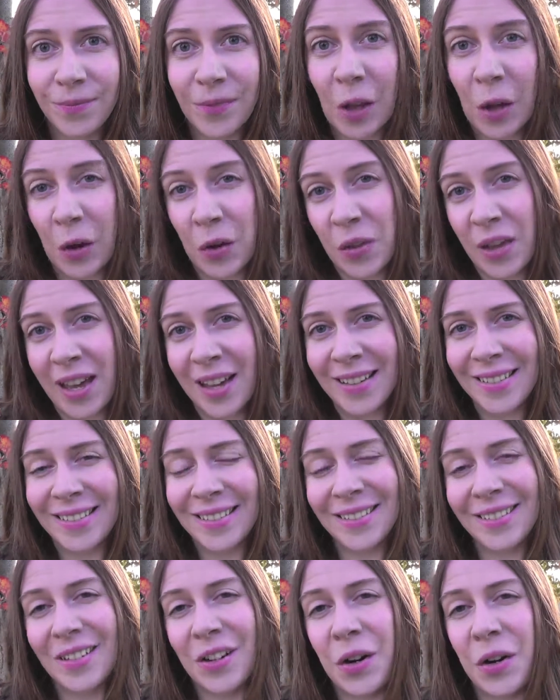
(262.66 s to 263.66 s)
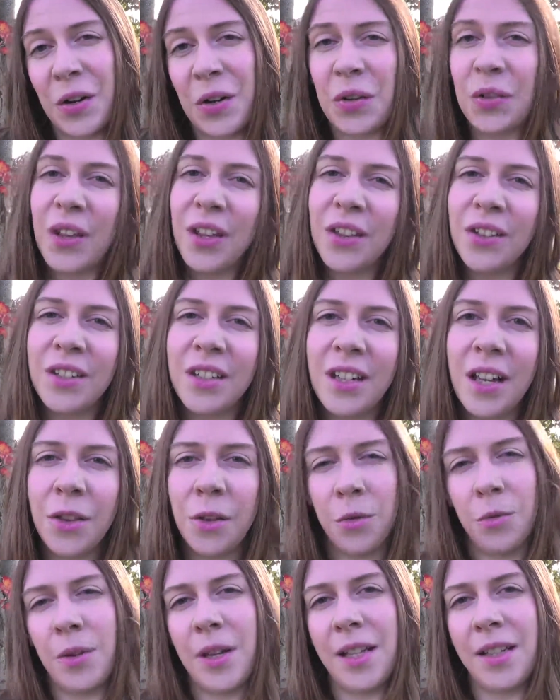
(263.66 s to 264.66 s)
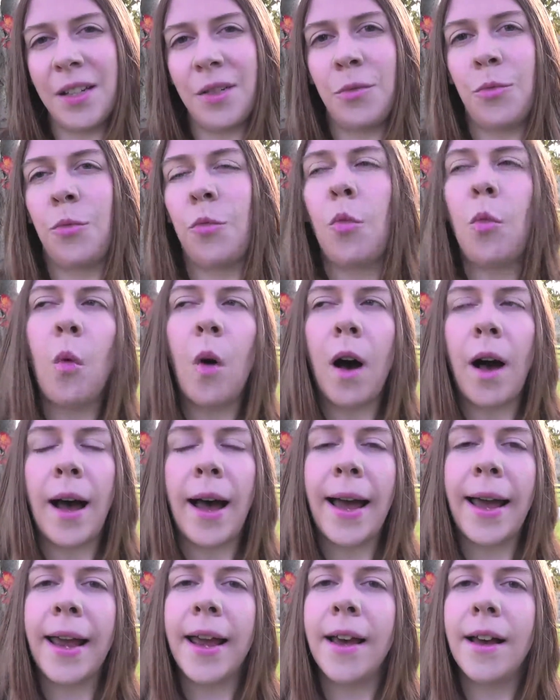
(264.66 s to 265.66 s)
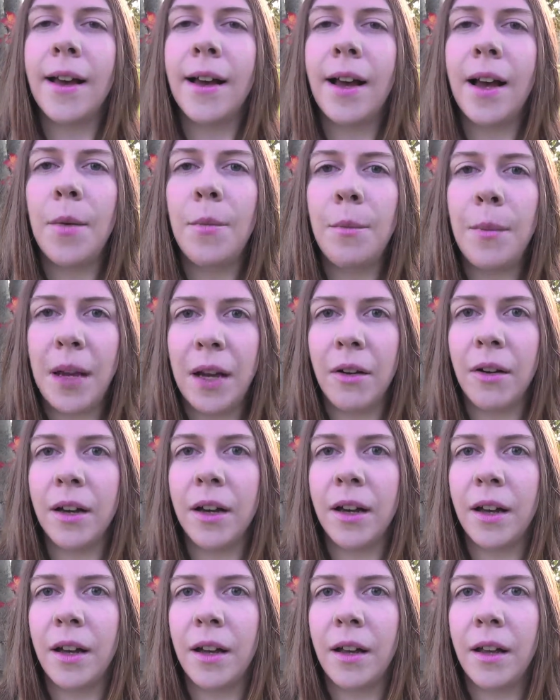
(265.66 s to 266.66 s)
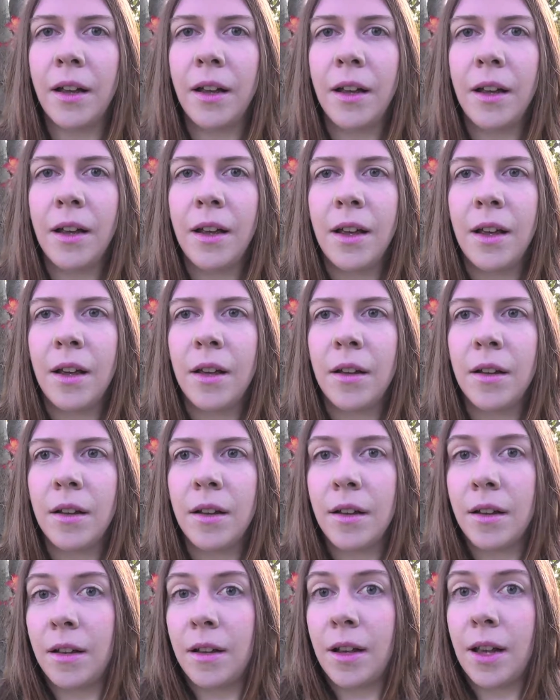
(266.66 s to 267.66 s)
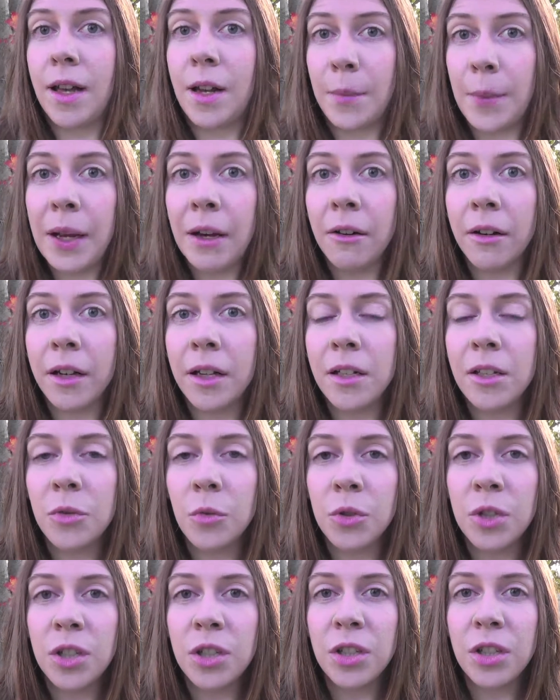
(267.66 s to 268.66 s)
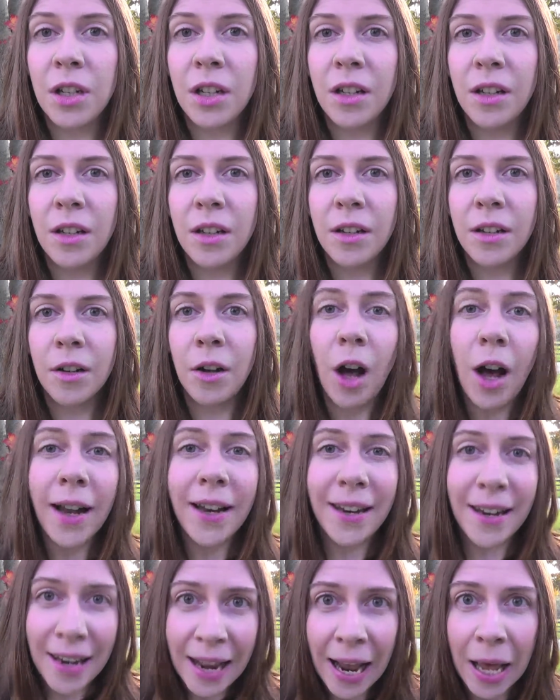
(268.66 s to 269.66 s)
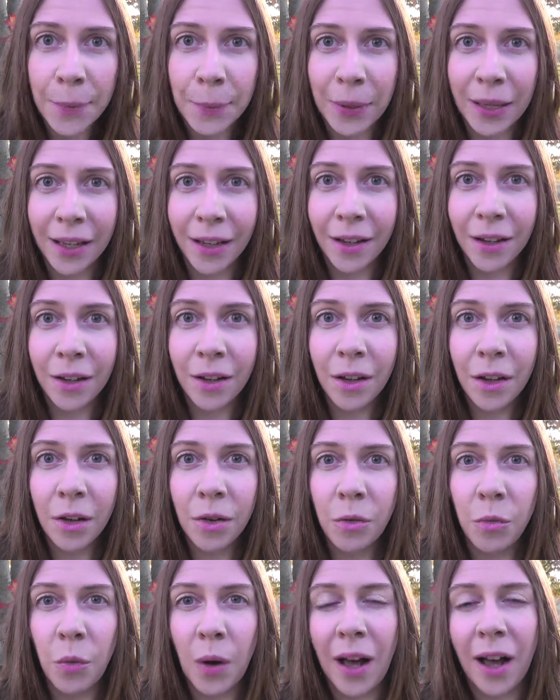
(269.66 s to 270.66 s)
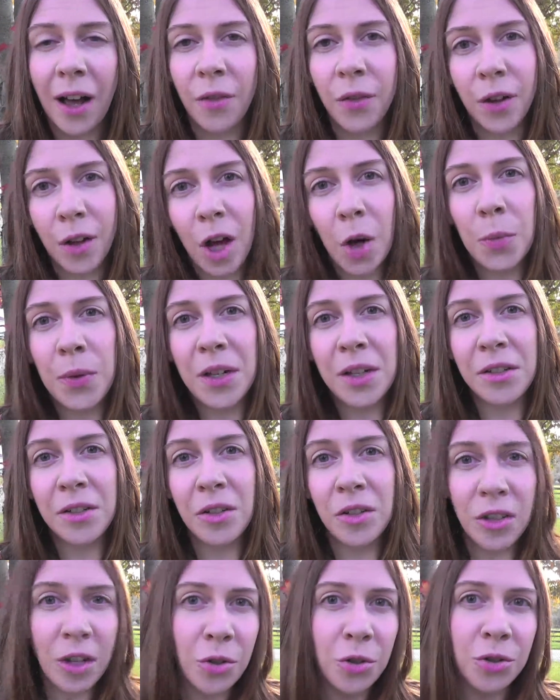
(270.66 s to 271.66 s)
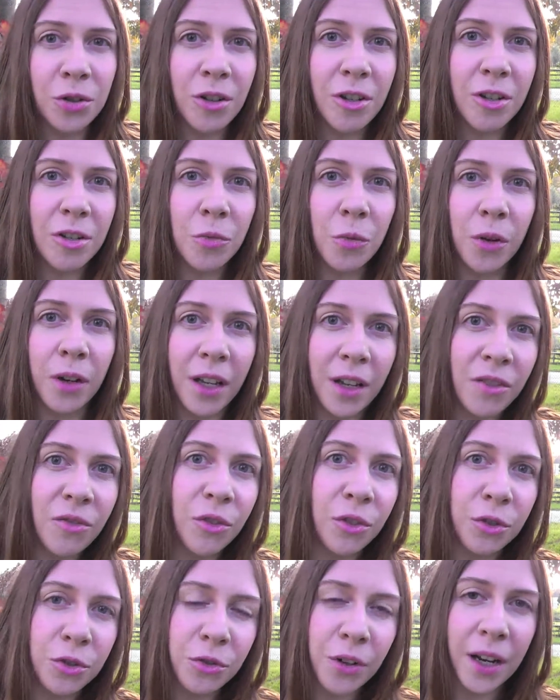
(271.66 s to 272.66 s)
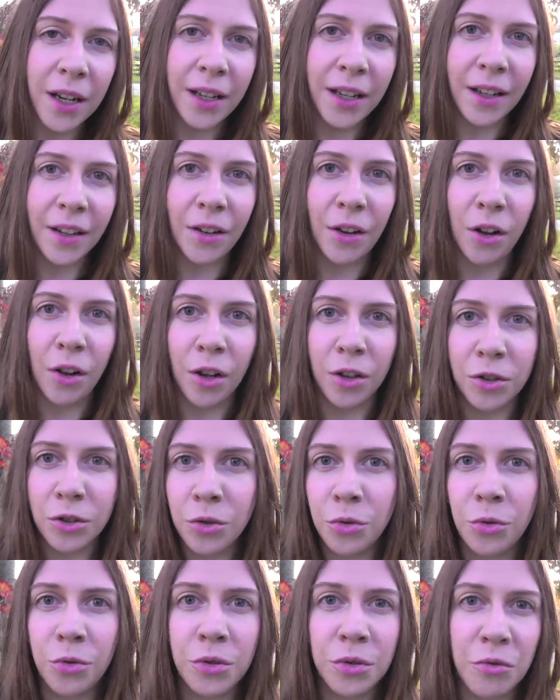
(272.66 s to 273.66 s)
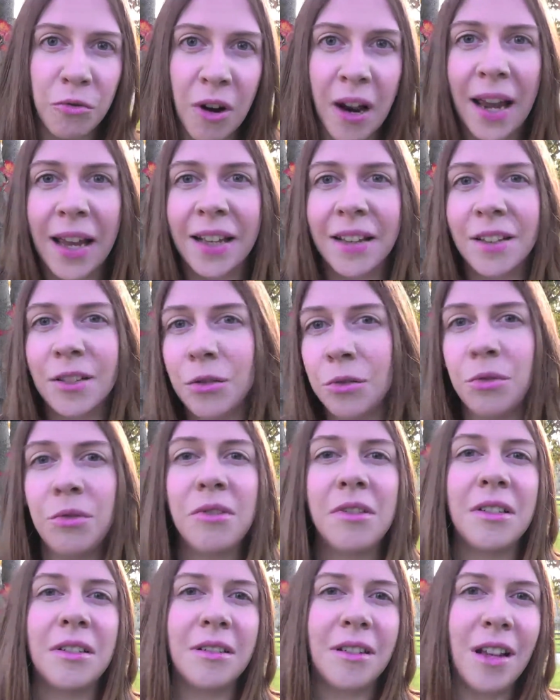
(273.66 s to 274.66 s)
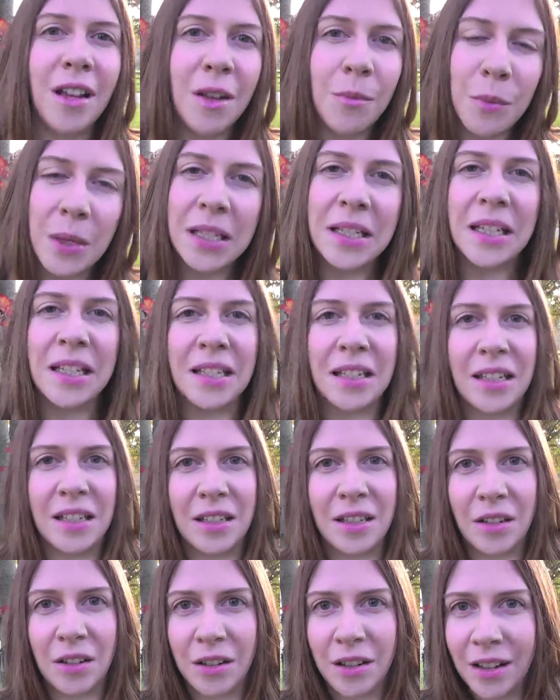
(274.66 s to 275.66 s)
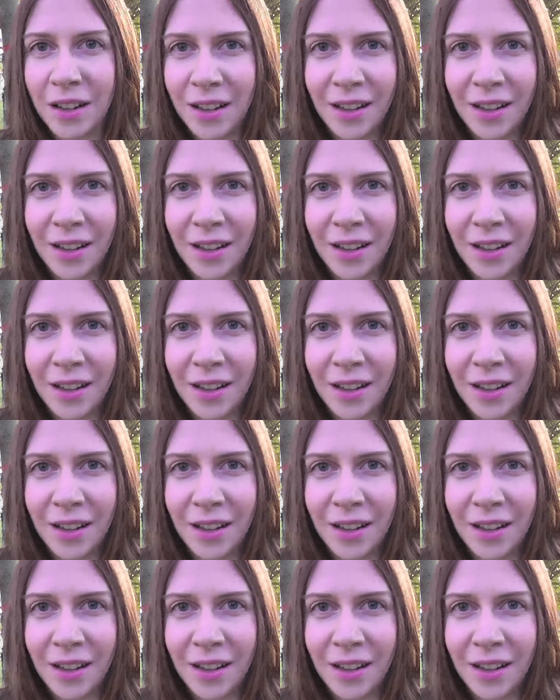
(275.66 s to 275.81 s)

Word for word: Are they? Or do you think there's another reason why America and Americans were just caught napping while the communists and socialists were infiltrating all our schools and rank schools and businesses and